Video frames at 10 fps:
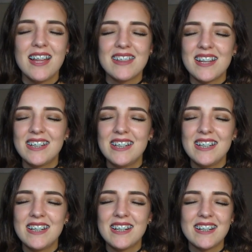that
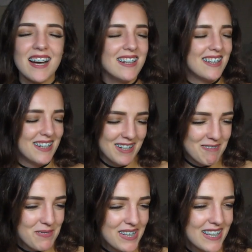he got
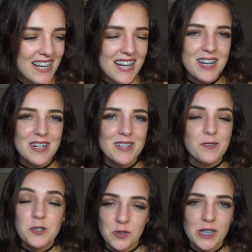up,
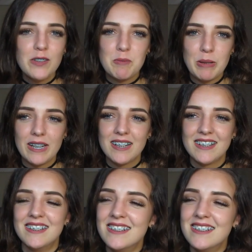retrieved me,